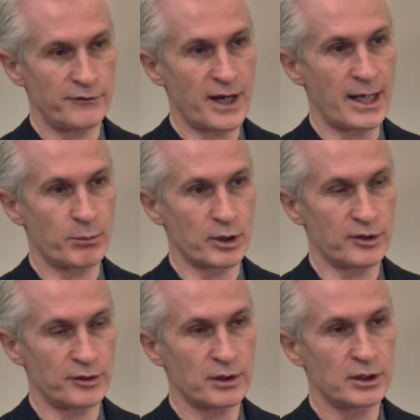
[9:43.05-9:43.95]

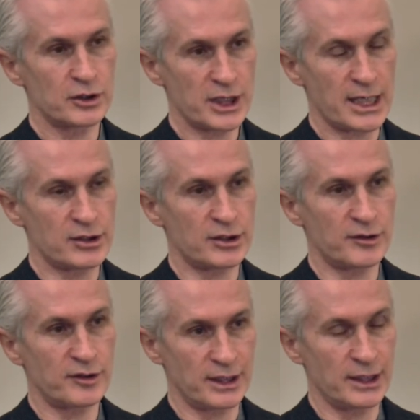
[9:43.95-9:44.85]
fibrous
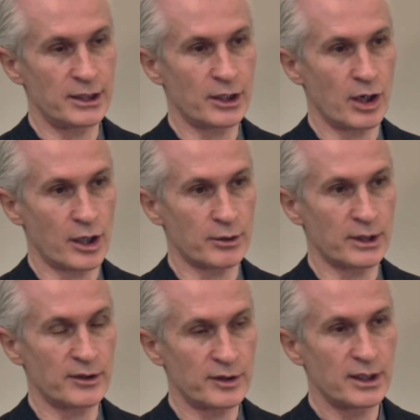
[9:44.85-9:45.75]
changes in their
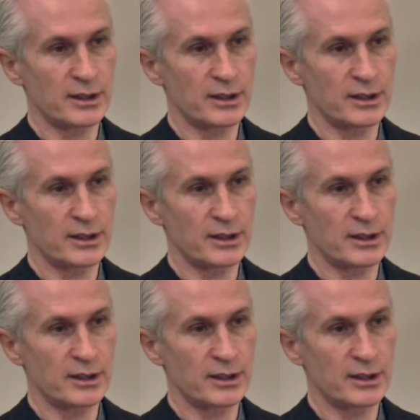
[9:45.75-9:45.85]
arteries.